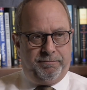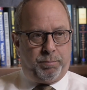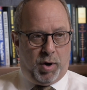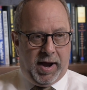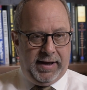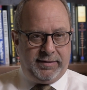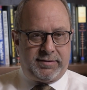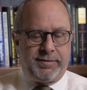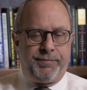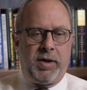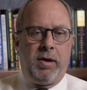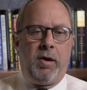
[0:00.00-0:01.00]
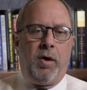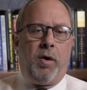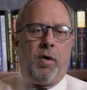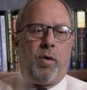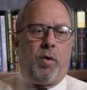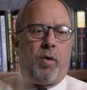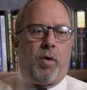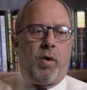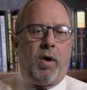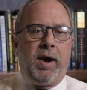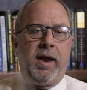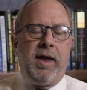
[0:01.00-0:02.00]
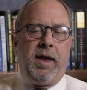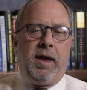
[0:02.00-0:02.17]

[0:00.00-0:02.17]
price? Or